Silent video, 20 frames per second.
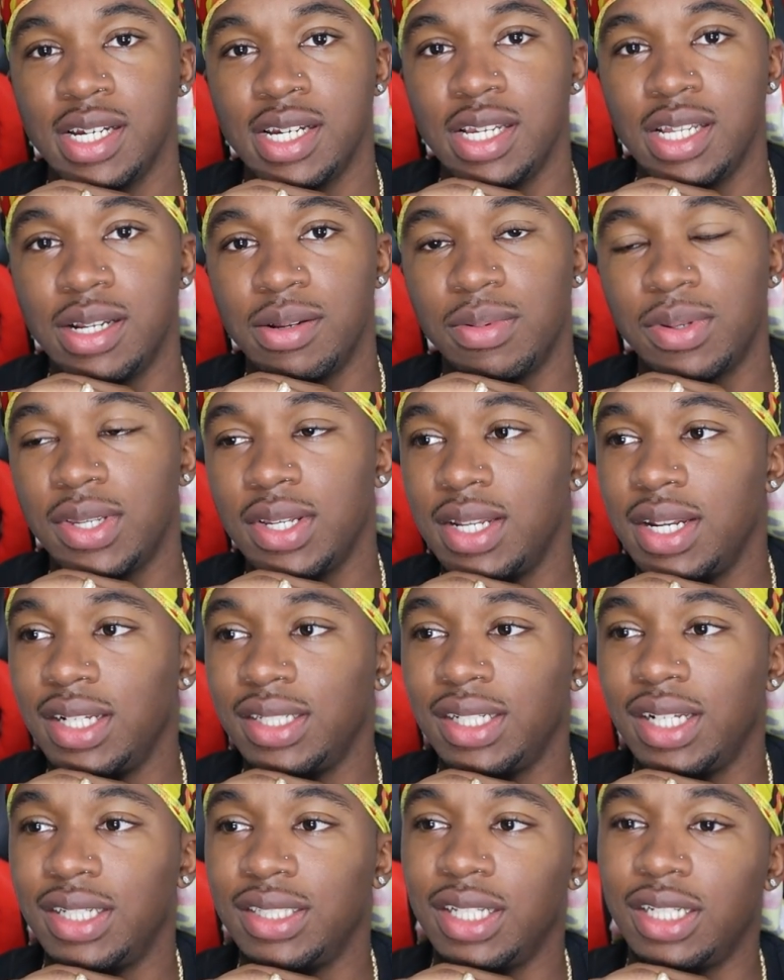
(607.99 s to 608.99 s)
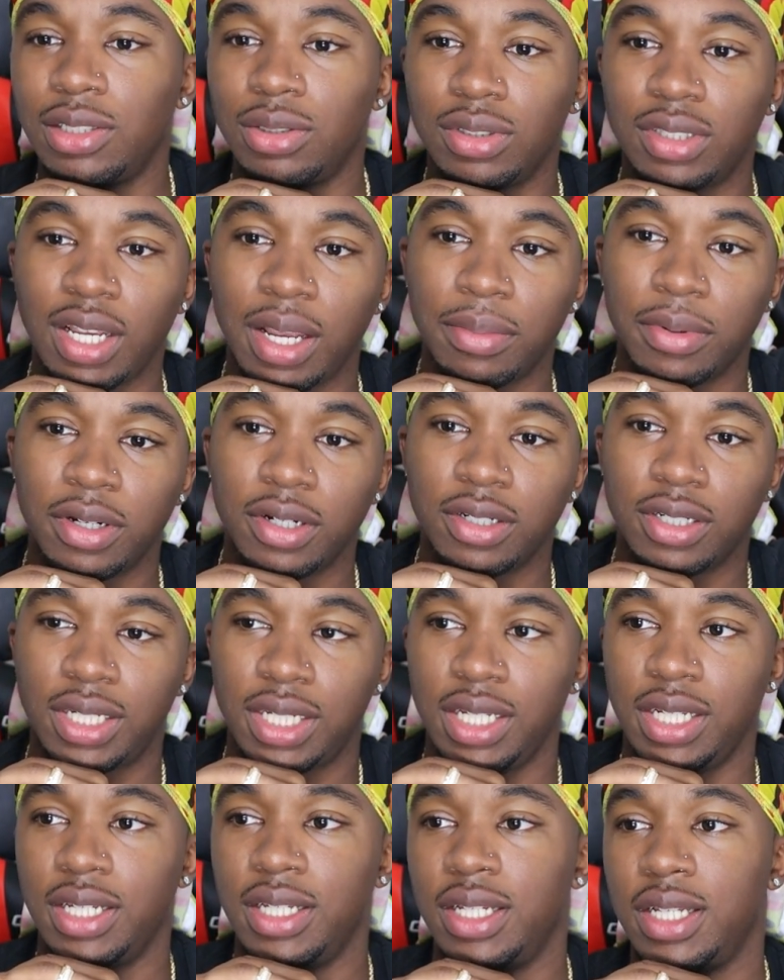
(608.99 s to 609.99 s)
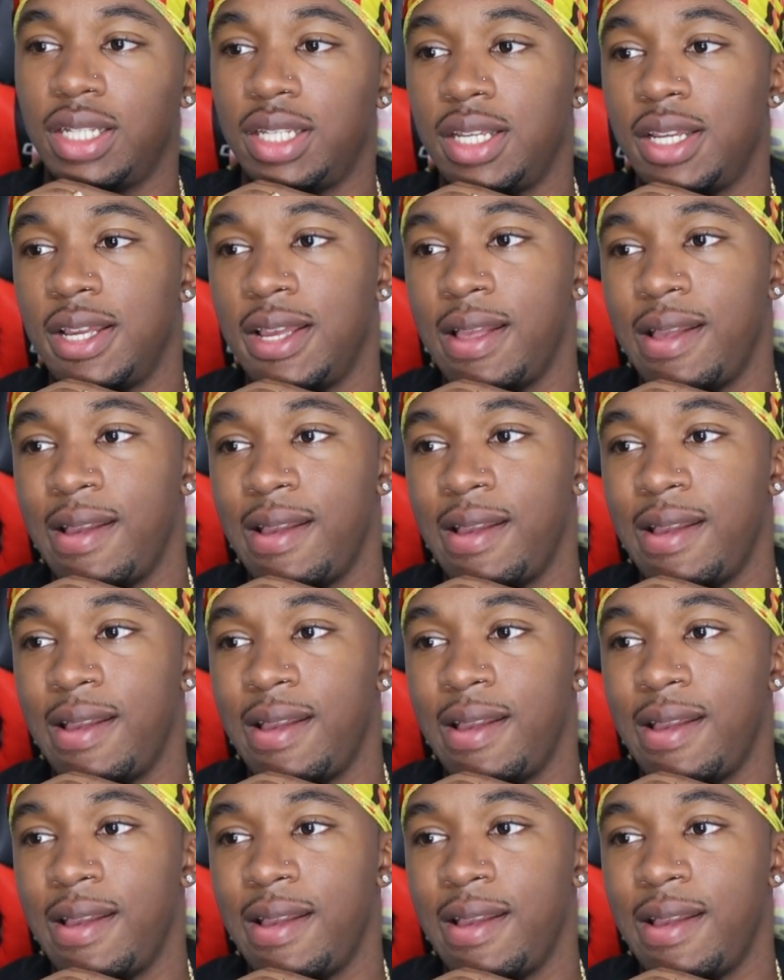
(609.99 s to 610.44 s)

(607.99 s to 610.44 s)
You know what I'm saying? That, that that's the type of girl she is.